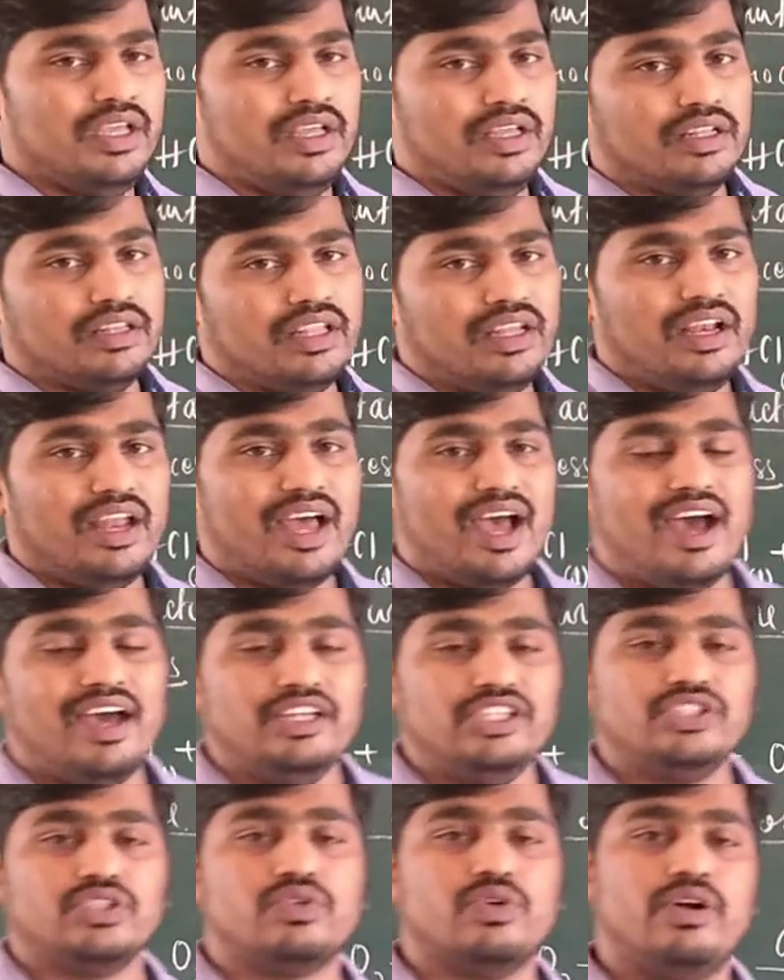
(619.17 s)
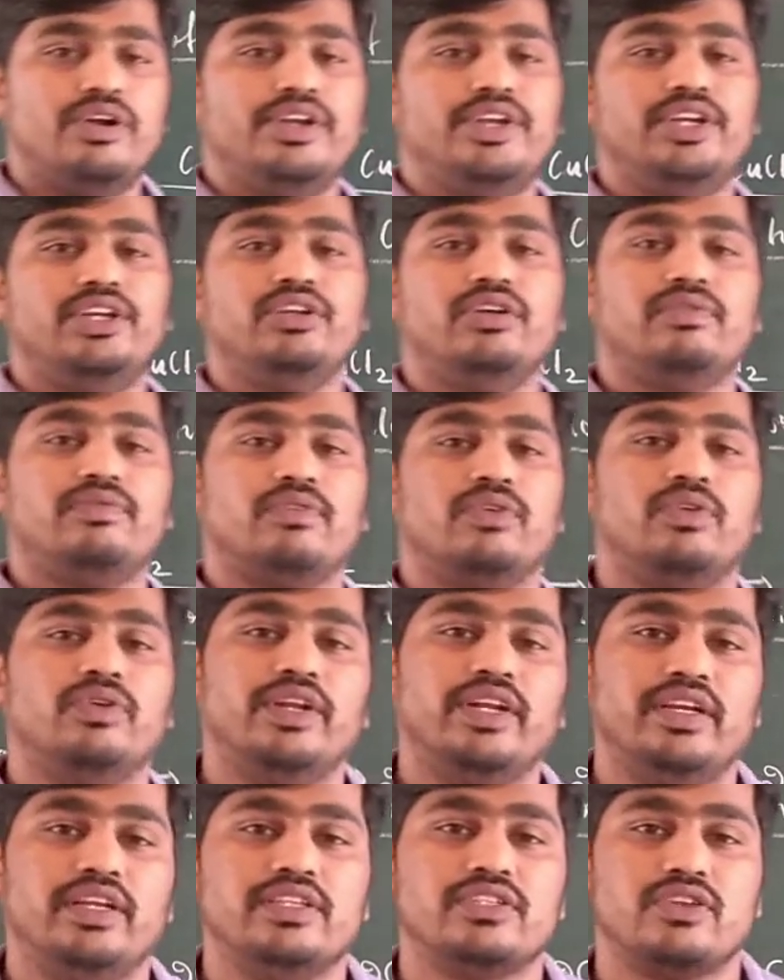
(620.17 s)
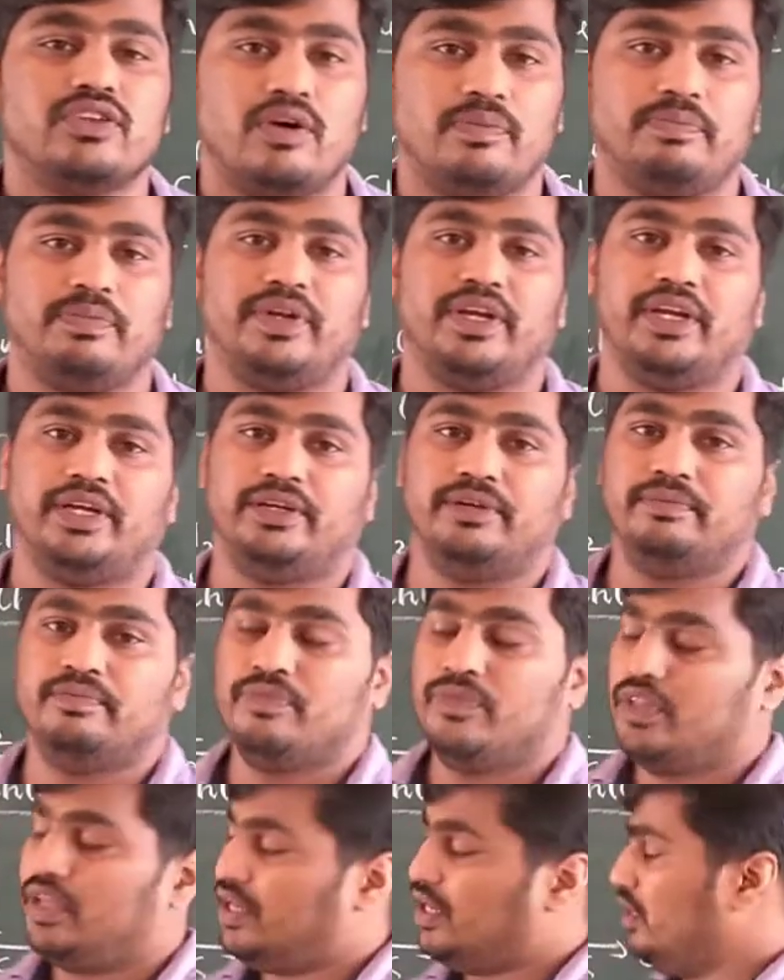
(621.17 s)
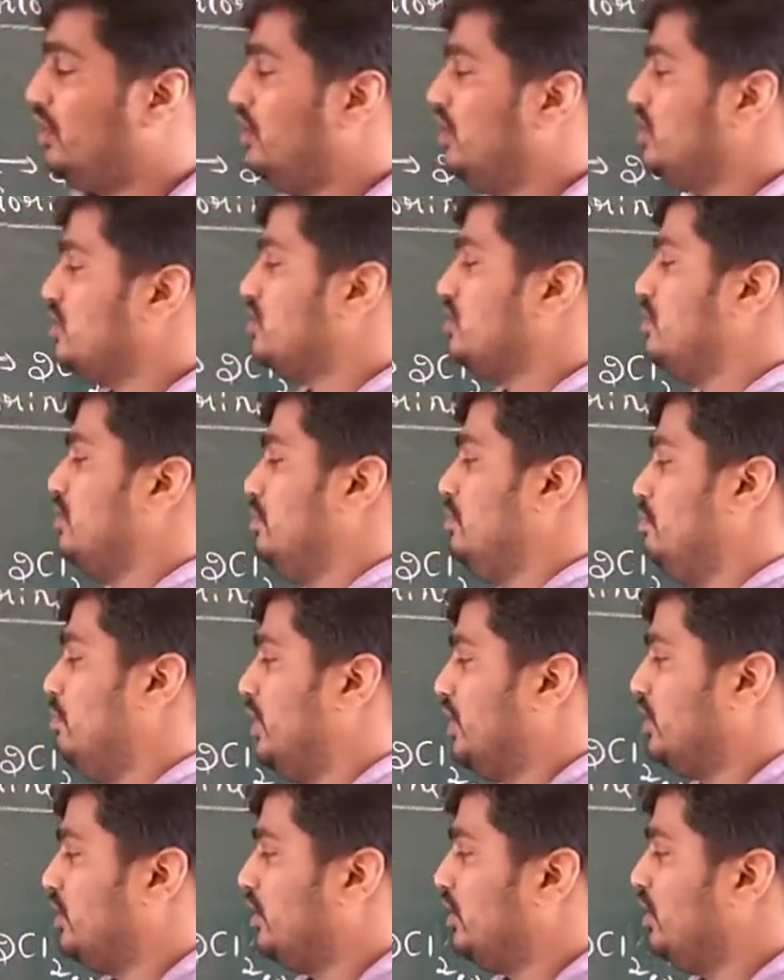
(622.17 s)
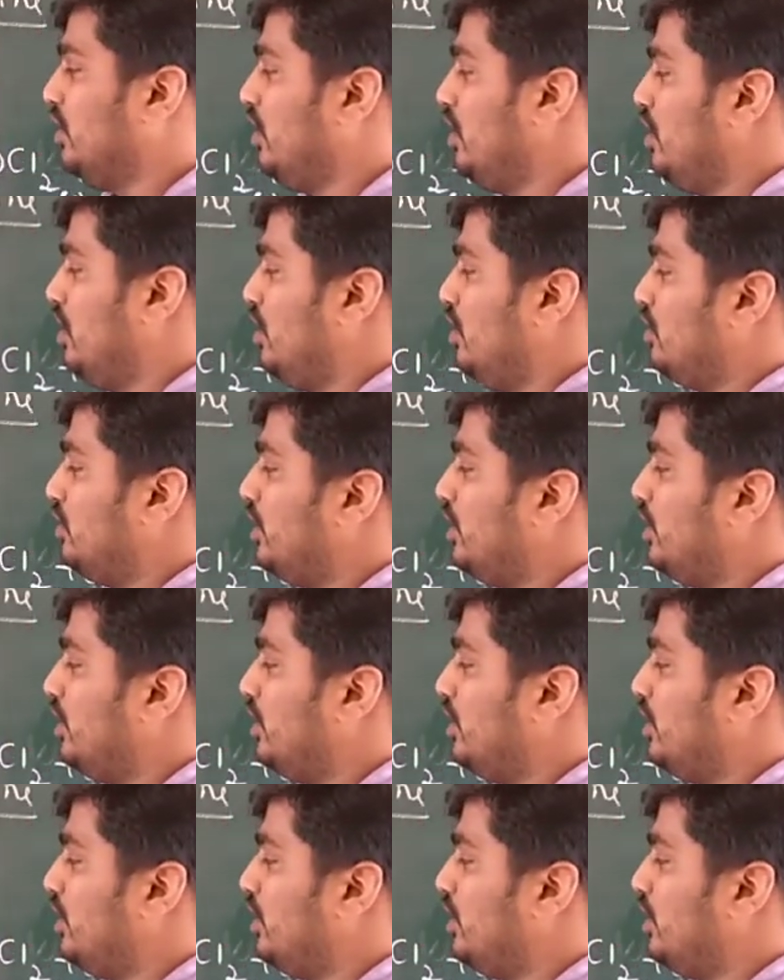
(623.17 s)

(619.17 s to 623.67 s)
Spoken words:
The large quantity of chlorine is obtained in this method.